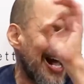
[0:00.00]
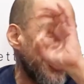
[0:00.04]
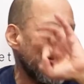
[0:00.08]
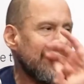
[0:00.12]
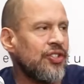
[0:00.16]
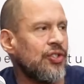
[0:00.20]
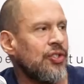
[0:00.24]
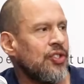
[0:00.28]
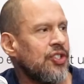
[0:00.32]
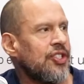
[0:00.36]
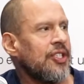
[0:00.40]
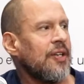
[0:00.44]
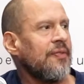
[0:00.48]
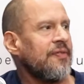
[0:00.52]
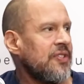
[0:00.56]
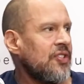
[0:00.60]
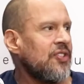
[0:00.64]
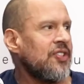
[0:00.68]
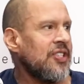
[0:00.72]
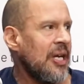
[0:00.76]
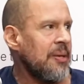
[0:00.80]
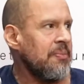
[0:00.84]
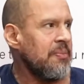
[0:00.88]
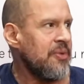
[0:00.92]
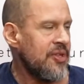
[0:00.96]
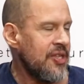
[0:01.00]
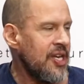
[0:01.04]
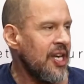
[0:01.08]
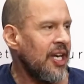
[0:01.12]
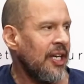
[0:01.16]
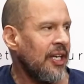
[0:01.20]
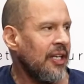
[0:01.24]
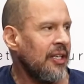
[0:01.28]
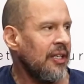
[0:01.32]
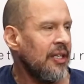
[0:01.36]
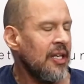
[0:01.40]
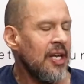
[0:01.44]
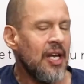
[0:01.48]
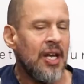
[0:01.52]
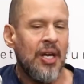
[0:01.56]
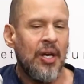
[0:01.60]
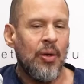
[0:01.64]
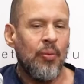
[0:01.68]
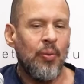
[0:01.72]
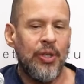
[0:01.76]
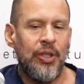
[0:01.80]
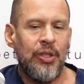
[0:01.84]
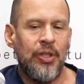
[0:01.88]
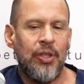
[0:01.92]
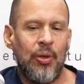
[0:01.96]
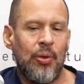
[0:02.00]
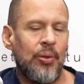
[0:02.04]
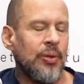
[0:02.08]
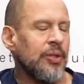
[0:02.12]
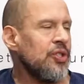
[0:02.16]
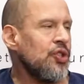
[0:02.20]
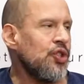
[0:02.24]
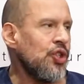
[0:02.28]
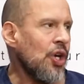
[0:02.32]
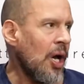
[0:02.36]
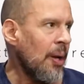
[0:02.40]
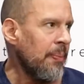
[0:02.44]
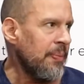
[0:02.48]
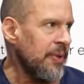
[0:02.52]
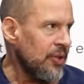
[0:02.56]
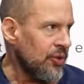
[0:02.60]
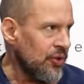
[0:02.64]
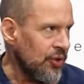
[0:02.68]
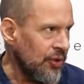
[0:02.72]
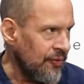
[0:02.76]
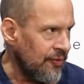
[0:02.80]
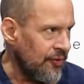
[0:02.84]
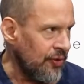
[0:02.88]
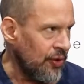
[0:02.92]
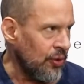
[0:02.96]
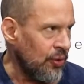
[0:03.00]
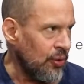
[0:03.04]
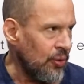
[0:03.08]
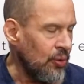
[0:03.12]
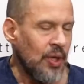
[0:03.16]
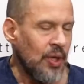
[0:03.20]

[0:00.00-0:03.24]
ask yourself the same thing when you go on a job interview,